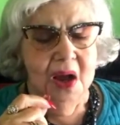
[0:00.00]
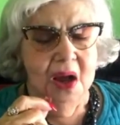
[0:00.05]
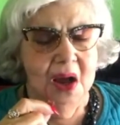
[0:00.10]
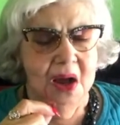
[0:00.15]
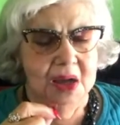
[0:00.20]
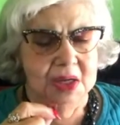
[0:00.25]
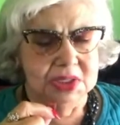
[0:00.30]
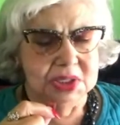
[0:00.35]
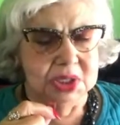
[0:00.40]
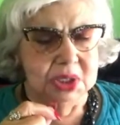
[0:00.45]

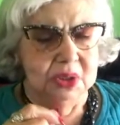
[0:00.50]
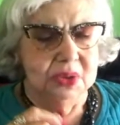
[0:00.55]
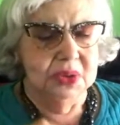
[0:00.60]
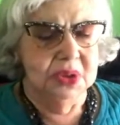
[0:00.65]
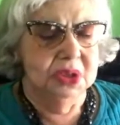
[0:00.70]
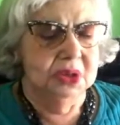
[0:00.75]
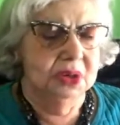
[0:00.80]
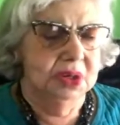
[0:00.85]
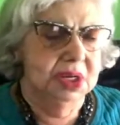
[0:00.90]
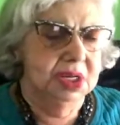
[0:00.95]

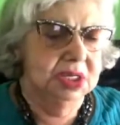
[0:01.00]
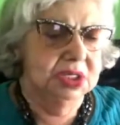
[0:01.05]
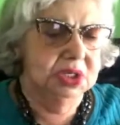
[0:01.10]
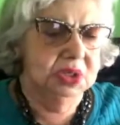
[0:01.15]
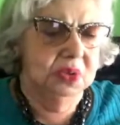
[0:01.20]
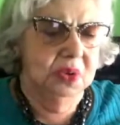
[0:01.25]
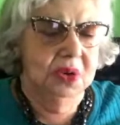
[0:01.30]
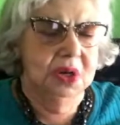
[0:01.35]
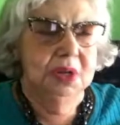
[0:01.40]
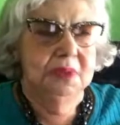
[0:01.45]
Also, there
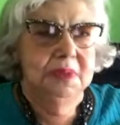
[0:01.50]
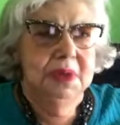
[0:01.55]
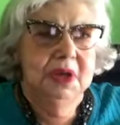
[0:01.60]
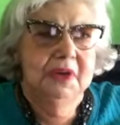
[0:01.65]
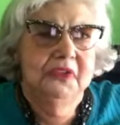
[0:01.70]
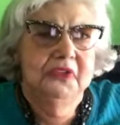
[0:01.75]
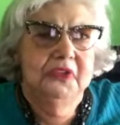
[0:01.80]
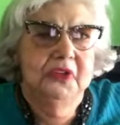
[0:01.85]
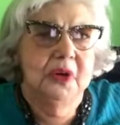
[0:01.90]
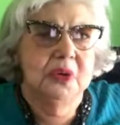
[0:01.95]
is going to be
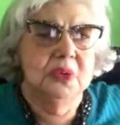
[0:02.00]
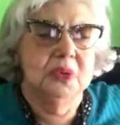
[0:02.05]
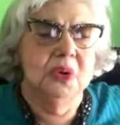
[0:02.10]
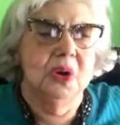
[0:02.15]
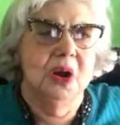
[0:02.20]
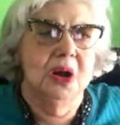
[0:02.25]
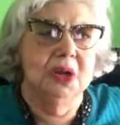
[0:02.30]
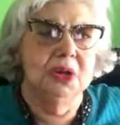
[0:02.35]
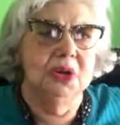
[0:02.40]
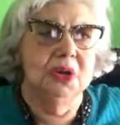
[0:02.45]
a phone
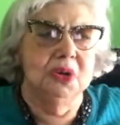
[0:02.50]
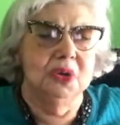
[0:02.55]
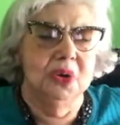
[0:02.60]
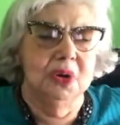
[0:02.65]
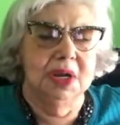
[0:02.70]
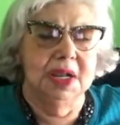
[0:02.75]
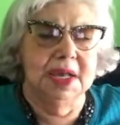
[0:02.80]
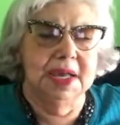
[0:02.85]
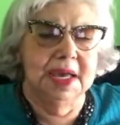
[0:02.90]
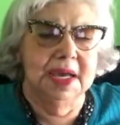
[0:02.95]
call you're
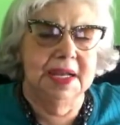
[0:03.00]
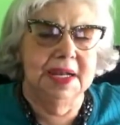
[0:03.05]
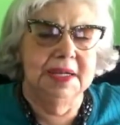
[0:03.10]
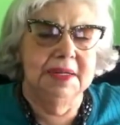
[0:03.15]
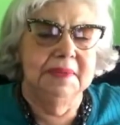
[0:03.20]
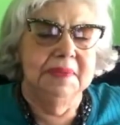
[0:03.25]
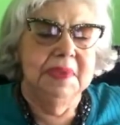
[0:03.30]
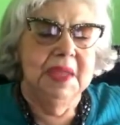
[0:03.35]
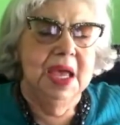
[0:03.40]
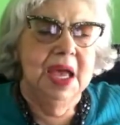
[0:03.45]
going to get
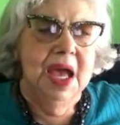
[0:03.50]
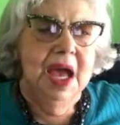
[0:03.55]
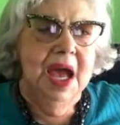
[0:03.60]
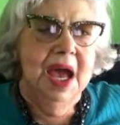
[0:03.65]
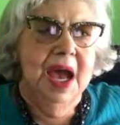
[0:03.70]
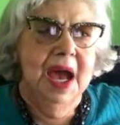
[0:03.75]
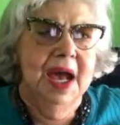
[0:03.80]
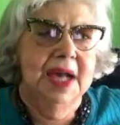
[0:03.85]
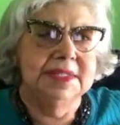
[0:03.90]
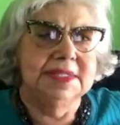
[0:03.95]

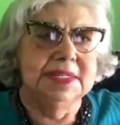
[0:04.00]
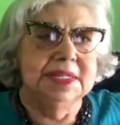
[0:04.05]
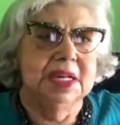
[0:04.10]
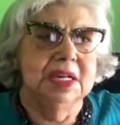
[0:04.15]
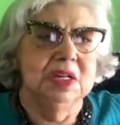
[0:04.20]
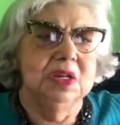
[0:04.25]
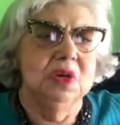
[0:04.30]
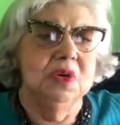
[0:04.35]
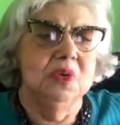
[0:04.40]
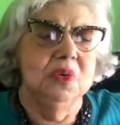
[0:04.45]

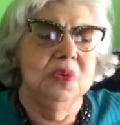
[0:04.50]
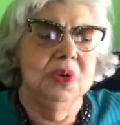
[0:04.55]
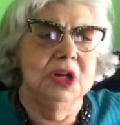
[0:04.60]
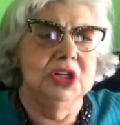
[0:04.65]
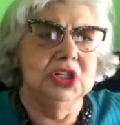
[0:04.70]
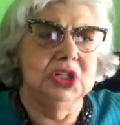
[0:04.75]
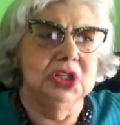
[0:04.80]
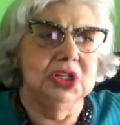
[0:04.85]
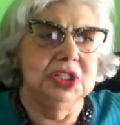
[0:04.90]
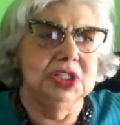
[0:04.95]
asking you
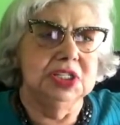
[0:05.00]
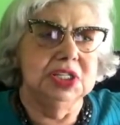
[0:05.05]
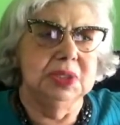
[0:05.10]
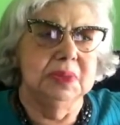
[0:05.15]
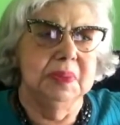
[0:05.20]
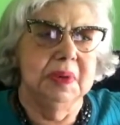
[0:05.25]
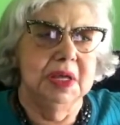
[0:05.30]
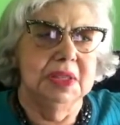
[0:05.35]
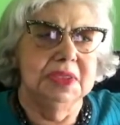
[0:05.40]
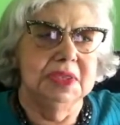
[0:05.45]
questions
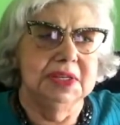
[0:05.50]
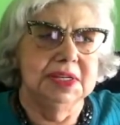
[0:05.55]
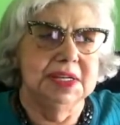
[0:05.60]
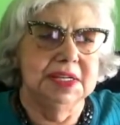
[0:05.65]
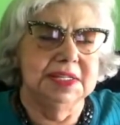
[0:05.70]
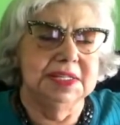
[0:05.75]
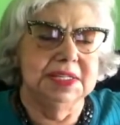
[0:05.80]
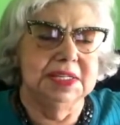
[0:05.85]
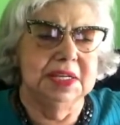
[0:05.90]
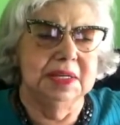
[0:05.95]
about the
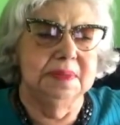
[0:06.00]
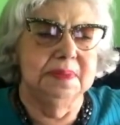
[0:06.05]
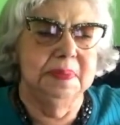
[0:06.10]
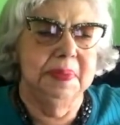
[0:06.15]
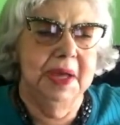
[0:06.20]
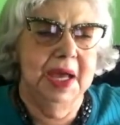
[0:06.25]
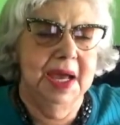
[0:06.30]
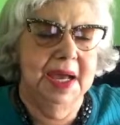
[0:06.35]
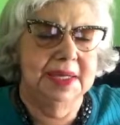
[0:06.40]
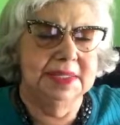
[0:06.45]

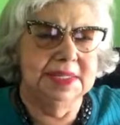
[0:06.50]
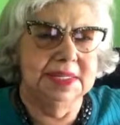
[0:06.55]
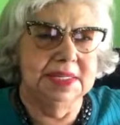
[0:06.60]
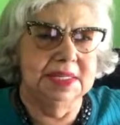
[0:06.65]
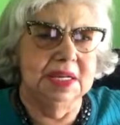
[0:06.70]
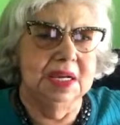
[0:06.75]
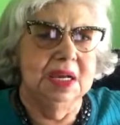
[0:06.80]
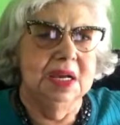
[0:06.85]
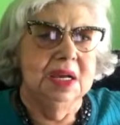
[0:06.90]
distant past.